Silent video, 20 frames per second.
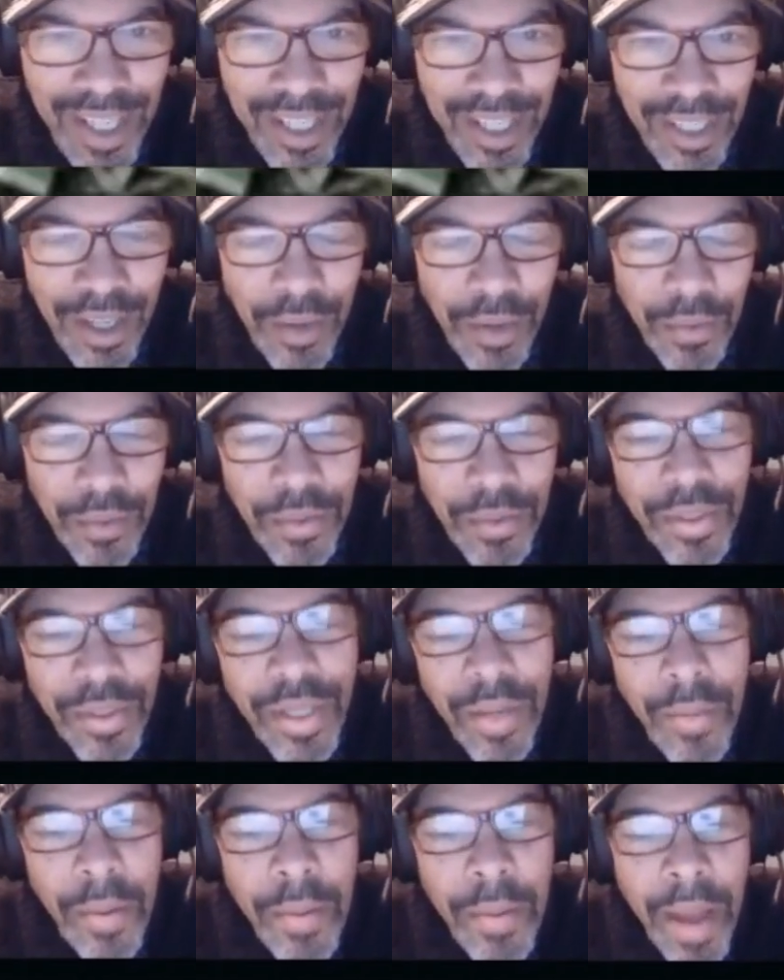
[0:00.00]
So
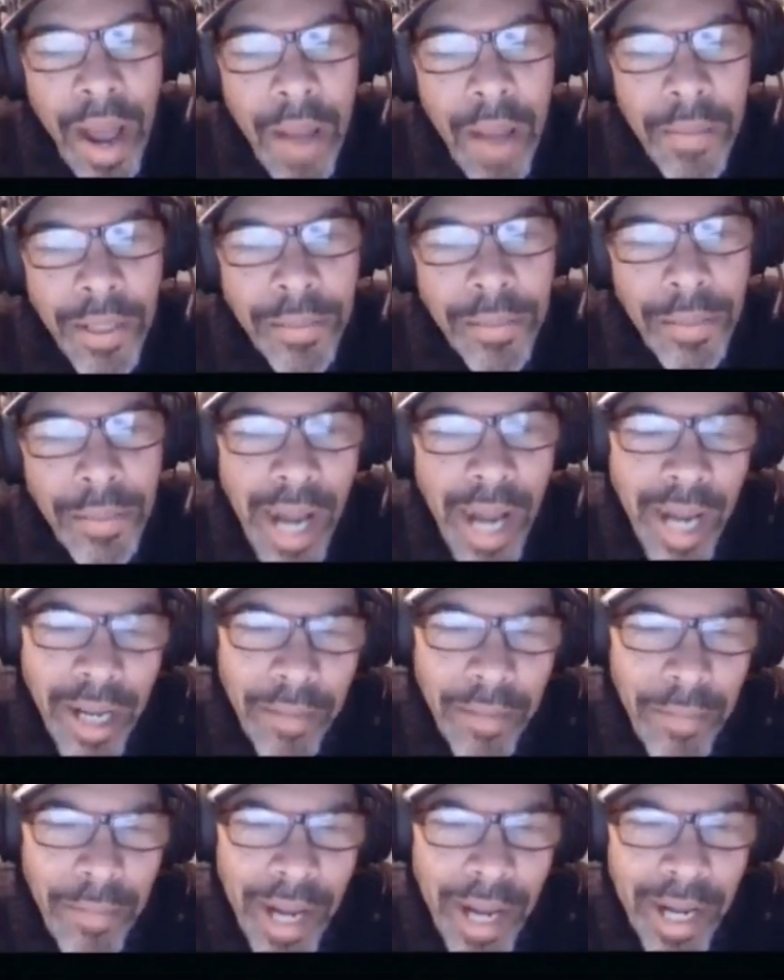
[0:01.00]
tell me about how much money I
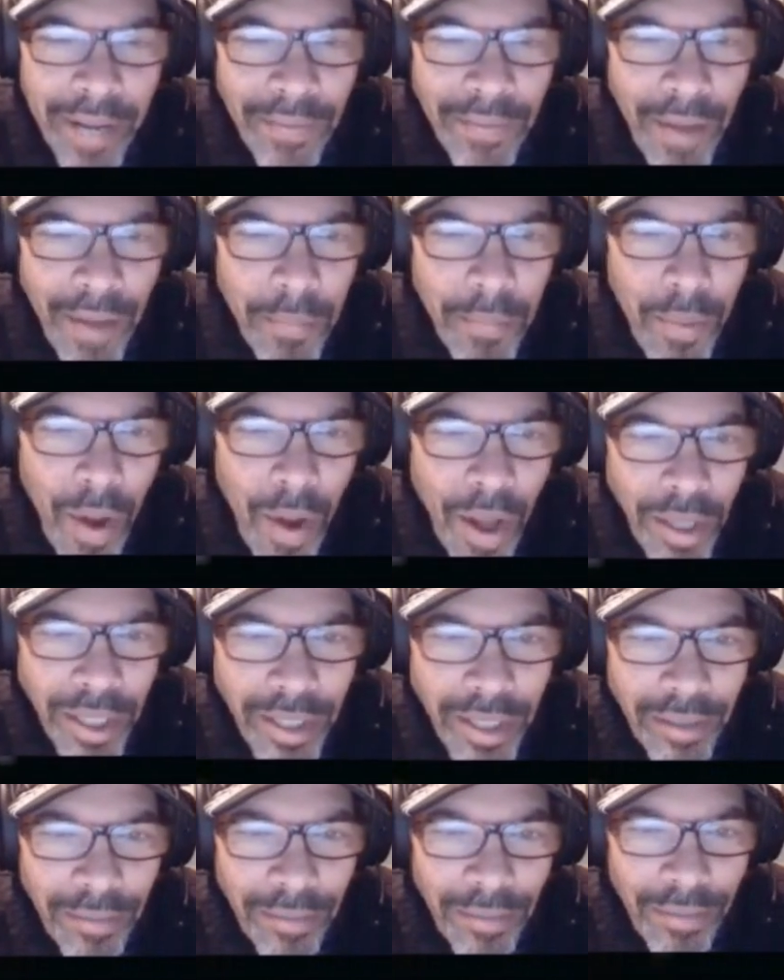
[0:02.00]
can make if I brought
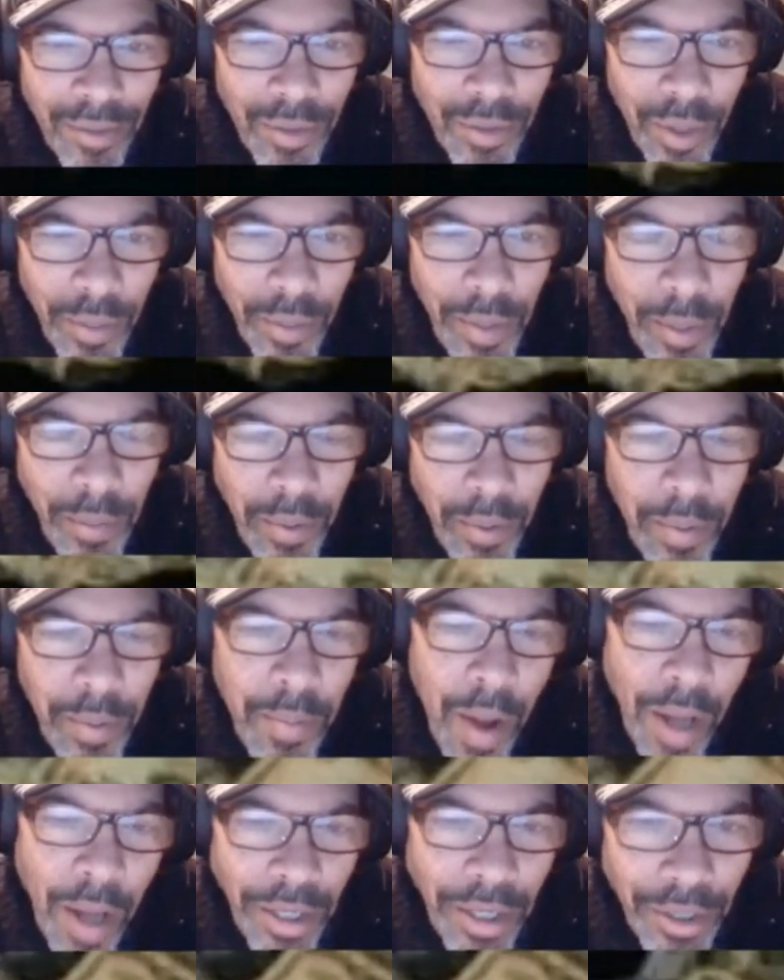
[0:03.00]
3 people who
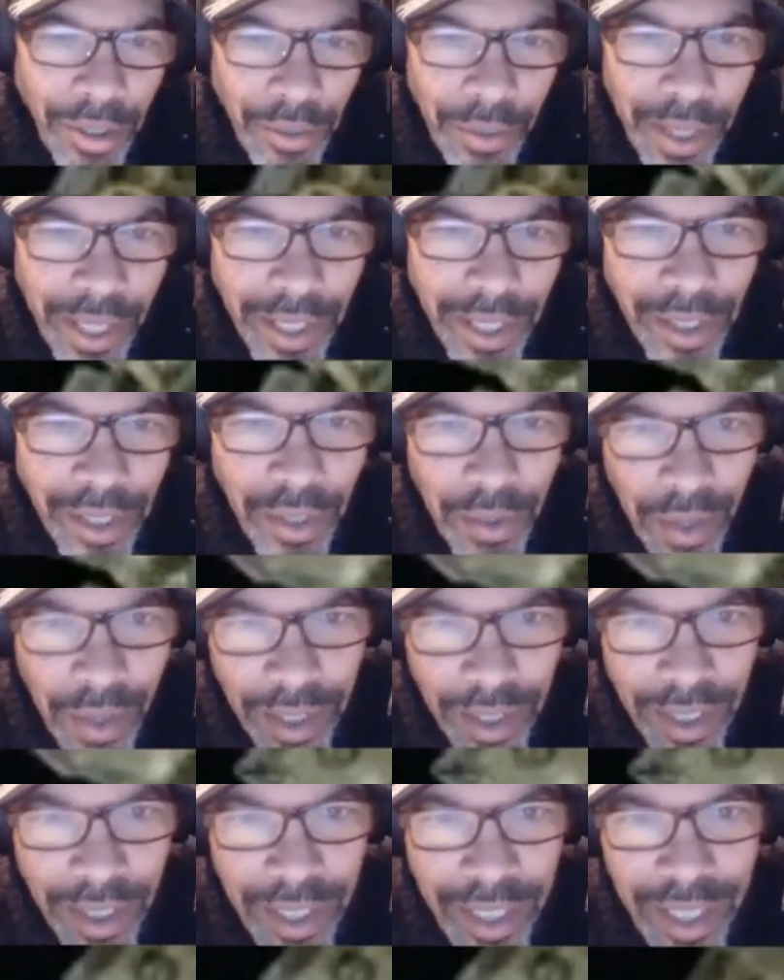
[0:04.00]
bought in 3 and so
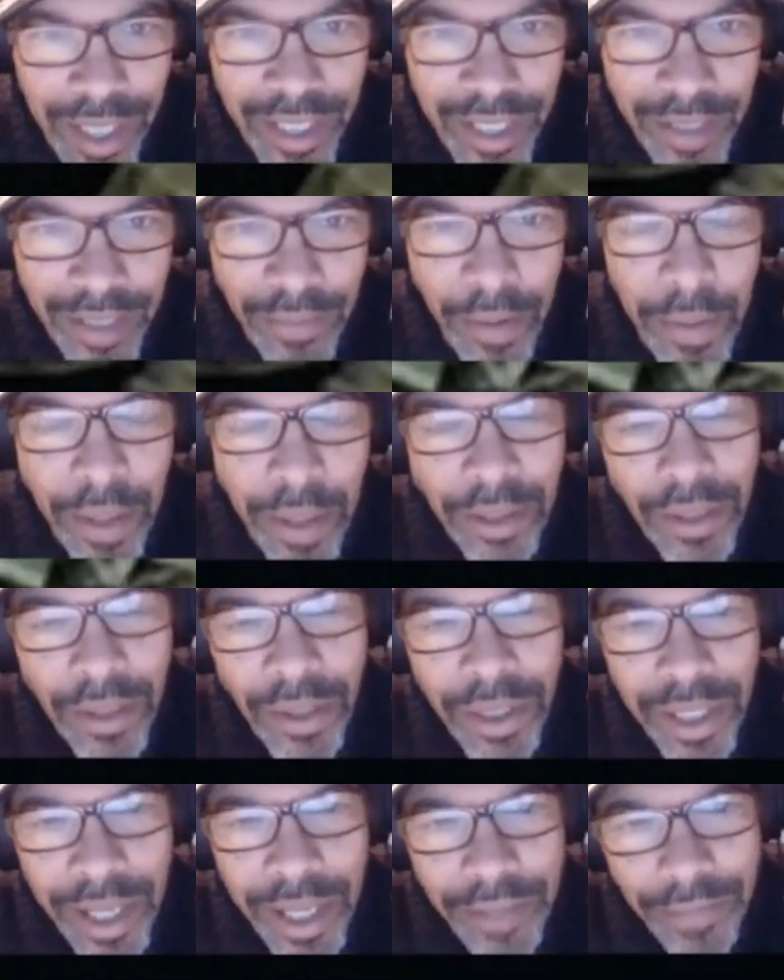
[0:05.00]
on. Tell me about
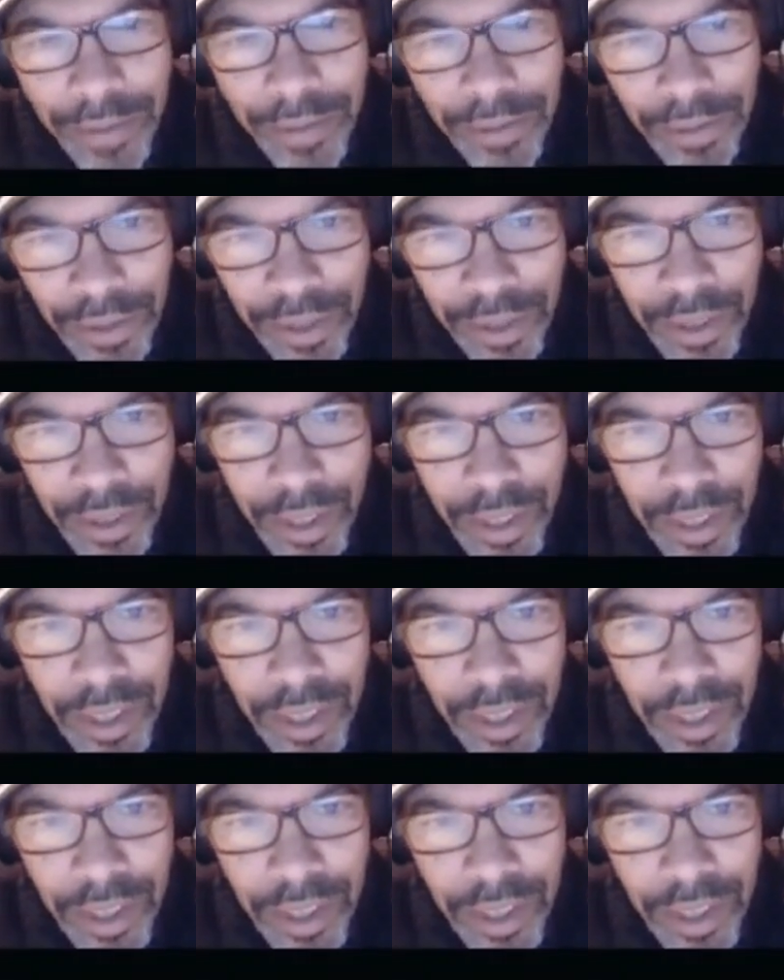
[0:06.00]
those levels.